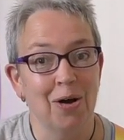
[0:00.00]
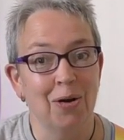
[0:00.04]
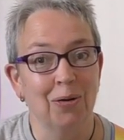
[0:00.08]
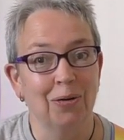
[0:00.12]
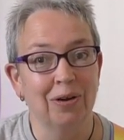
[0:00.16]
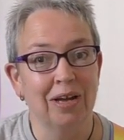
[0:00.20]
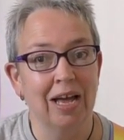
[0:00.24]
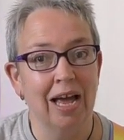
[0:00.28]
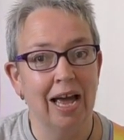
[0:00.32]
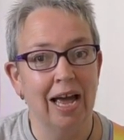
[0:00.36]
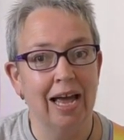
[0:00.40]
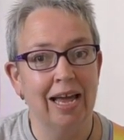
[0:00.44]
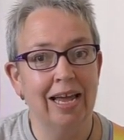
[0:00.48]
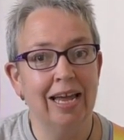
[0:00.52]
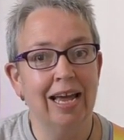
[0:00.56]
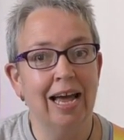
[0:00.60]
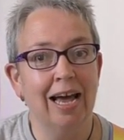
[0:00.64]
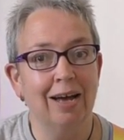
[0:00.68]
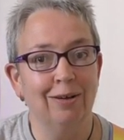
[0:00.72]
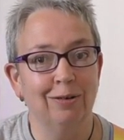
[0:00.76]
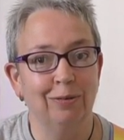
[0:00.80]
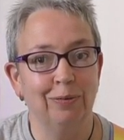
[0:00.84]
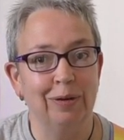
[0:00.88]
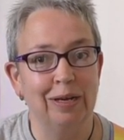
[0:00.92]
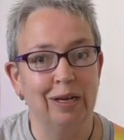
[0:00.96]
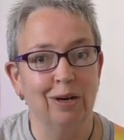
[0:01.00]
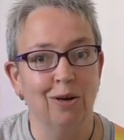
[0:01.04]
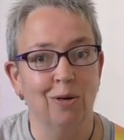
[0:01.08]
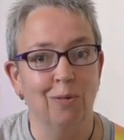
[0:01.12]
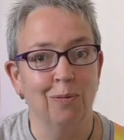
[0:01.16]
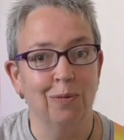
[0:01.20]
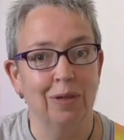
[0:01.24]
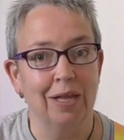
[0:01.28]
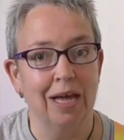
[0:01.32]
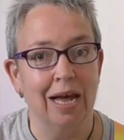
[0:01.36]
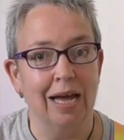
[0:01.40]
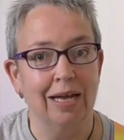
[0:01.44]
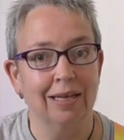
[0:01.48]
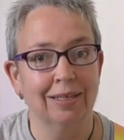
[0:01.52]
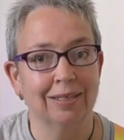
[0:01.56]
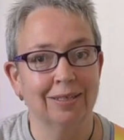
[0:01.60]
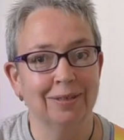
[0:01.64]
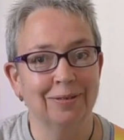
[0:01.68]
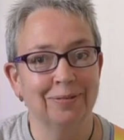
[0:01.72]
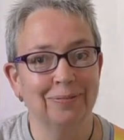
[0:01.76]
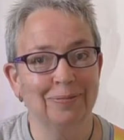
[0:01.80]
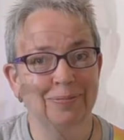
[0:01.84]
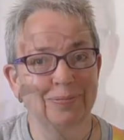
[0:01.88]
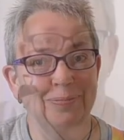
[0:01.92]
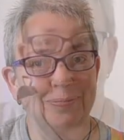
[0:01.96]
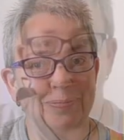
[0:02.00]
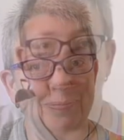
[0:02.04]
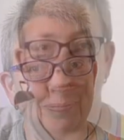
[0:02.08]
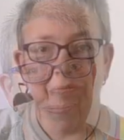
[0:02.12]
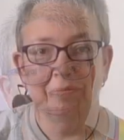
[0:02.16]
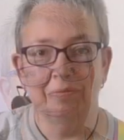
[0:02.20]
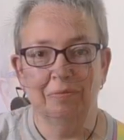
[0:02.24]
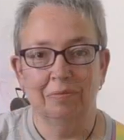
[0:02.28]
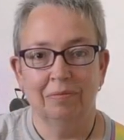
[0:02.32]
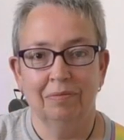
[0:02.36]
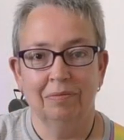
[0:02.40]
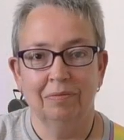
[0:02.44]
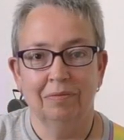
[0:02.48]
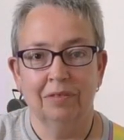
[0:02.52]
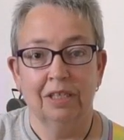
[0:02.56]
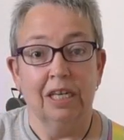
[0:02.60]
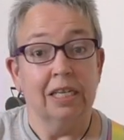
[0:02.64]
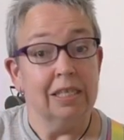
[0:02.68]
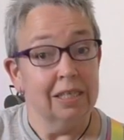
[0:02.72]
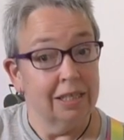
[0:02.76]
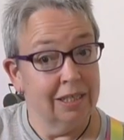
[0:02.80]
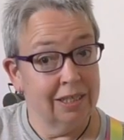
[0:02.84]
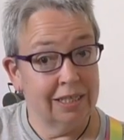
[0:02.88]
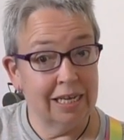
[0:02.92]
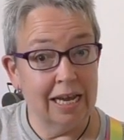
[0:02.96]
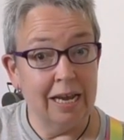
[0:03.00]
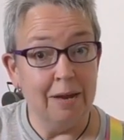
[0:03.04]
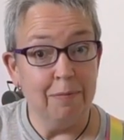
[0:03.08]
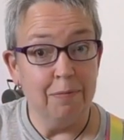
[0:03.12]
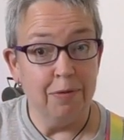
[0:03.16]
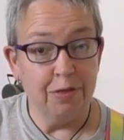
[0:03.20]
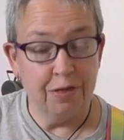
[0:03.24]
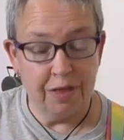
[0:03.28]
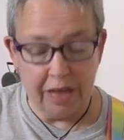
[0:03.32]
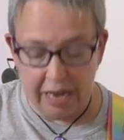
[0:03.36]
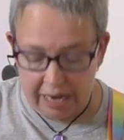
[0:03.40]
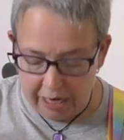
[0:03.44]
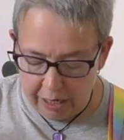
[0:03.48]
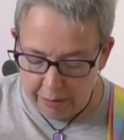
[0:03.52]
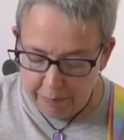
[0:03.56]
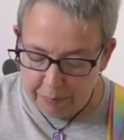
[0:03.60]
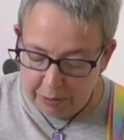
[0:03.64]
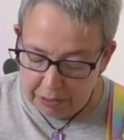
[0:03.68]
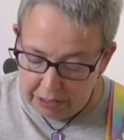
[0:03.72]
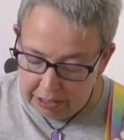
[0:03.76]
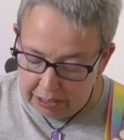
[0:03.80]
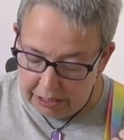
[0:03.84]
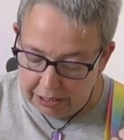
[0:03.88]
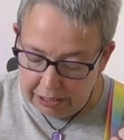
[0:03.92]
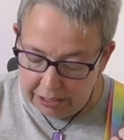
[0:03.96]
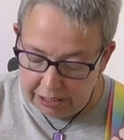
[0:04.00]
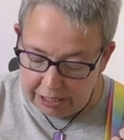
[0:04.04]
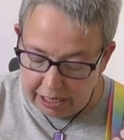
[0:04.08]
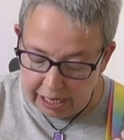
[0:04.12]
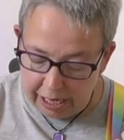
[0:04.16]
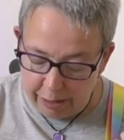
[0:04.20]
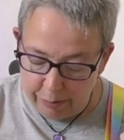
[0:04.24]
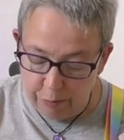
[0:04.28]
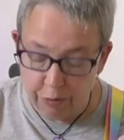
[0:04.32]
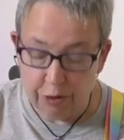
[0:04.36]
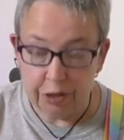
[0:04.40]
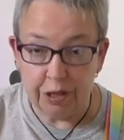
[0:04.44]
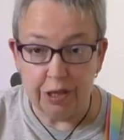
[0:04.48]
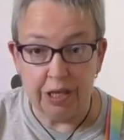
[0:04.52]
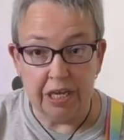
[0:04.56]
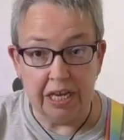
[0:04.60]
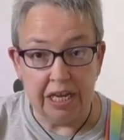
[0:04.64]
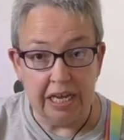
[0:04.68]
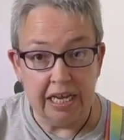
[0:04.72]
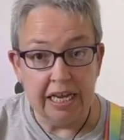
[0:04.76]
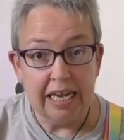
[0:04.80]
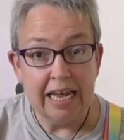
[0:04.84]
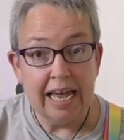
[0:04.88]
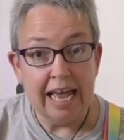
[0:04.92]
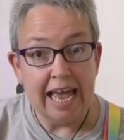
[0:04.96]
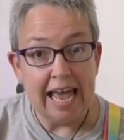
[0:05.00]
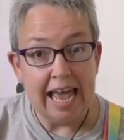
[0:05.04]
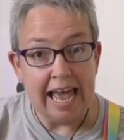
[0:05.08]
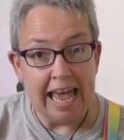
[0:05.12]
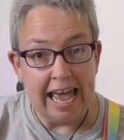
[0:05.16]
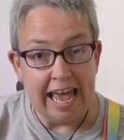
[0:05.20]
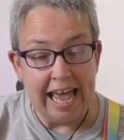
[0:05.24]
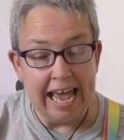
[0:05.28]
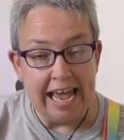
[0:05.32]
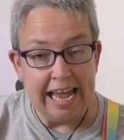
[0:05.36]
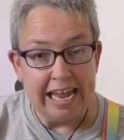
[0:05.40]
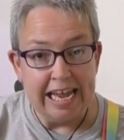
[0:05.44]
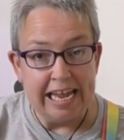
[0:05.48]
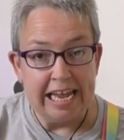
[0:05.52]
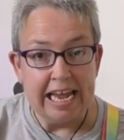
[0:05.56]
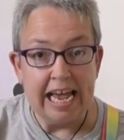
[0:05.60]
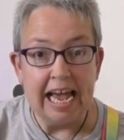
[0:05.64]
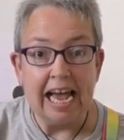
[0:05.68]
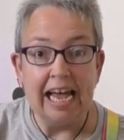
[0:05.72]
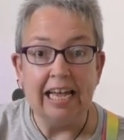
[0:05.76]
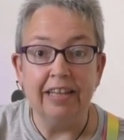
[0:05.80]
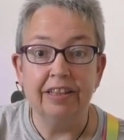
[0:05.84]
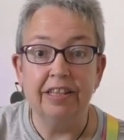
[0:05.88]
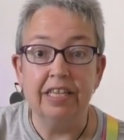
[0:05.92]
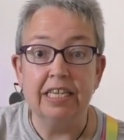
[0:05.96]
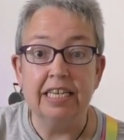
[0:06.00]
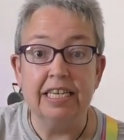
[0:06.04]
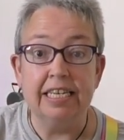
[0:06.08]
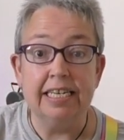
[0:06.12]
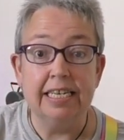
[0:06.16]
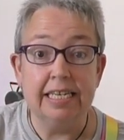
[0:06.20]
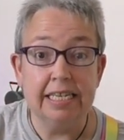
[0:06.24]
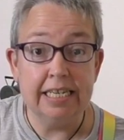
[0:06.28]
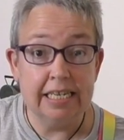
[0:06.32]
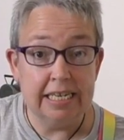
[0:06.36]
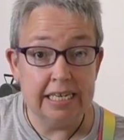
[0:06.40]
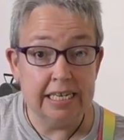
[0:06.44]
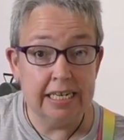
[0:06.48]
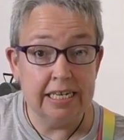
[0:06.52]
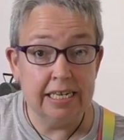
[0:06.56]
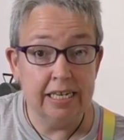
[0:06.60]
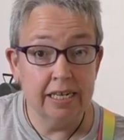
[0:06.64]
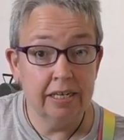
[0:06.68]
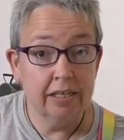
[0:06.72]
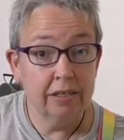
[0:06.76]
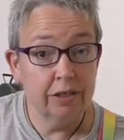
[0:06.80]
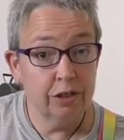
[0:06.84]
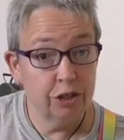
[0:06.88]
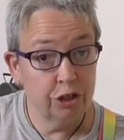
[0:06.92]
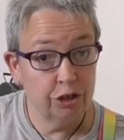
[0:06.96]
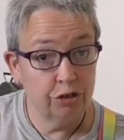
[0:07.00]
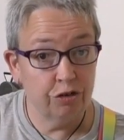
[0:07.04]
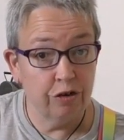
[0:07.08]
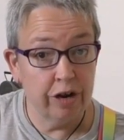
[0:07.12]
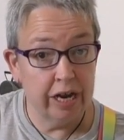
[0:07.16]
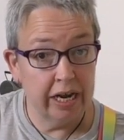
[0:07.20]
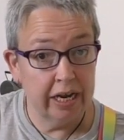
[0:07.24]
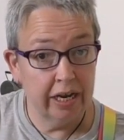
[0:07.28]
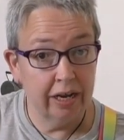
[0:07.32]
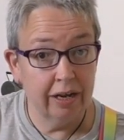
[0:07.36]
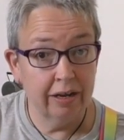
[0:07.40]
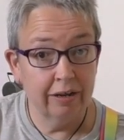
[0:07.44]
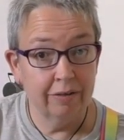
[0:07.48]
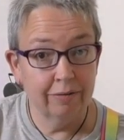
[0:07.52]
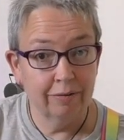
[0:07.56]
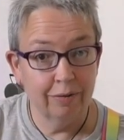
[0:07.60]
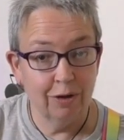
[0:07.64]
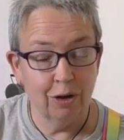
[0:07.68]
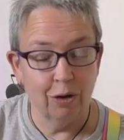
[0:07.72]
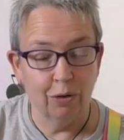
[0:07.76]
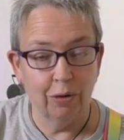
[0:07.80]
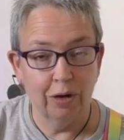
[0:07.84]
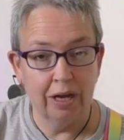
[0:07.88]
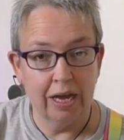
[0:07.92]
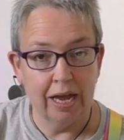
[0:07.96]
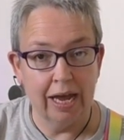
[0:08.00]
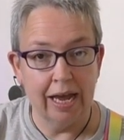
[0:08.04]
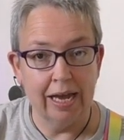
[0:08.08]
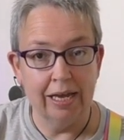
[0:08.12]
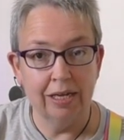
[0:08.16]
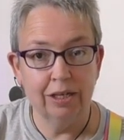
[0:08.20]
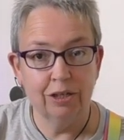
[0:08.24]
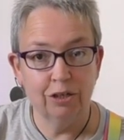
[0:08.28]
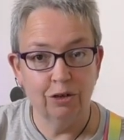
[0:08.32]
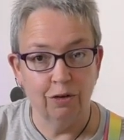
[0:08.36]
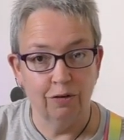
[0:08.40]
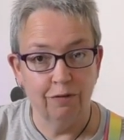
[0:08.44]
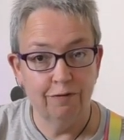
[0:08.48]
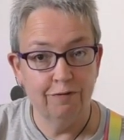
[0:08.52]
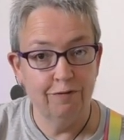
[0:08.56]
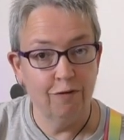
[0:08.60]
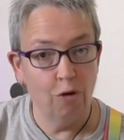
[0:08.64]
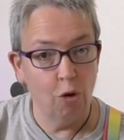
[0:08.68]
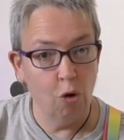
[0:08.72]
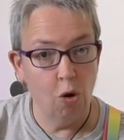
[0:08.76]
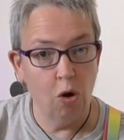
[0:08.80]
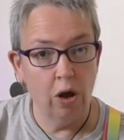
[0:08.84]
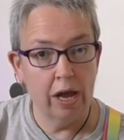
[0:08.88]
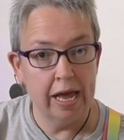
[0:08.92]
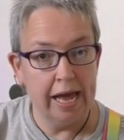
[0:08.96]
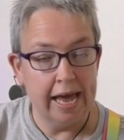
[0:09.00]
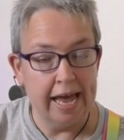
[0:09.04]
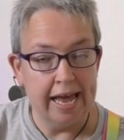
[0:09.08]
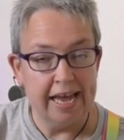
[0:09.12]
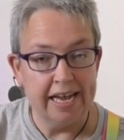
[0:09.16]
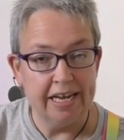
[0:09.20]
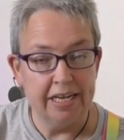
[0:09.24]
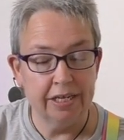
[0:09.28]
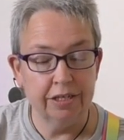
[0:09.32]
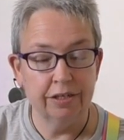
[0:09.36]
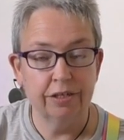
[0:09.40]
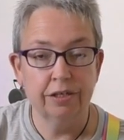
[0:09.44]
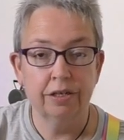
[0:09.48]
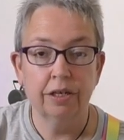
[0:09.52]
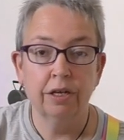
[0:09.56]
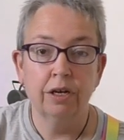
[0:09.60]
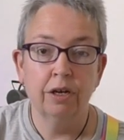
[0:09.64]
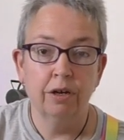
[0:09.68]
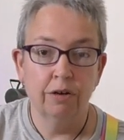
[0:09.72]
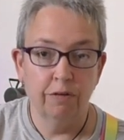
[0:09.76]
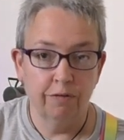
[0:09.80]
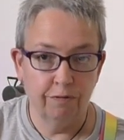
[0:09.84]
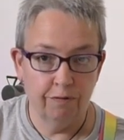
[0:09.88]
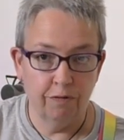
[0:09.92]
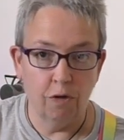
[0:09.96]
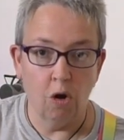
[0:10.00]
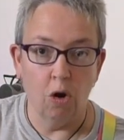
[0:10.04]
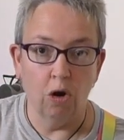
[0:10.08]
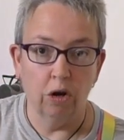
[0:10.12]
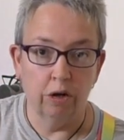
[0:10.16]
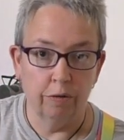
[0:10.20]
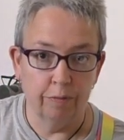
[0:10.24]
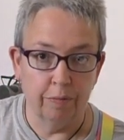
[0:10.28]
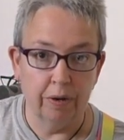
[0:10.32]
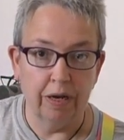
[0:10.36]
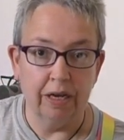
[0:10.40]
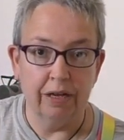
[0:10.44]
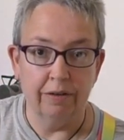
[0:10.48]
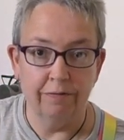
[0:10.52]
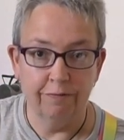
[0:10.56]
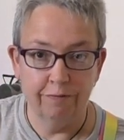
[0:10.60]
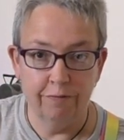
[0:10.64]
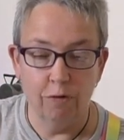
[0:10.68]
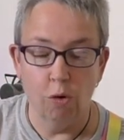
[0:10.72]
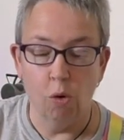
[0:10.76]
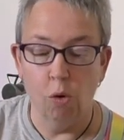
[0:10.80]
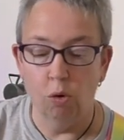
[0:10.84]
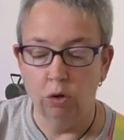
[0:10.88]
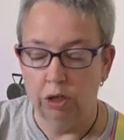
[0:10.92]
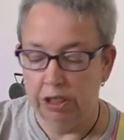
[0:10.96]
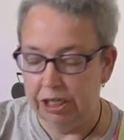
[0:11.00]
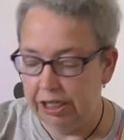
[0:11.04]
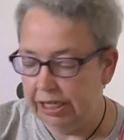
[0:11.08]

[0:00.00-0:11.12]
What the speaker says: Okay, how do we get on with that? Same thing, but this time with the A and the D string. Okay, so four A's followed by four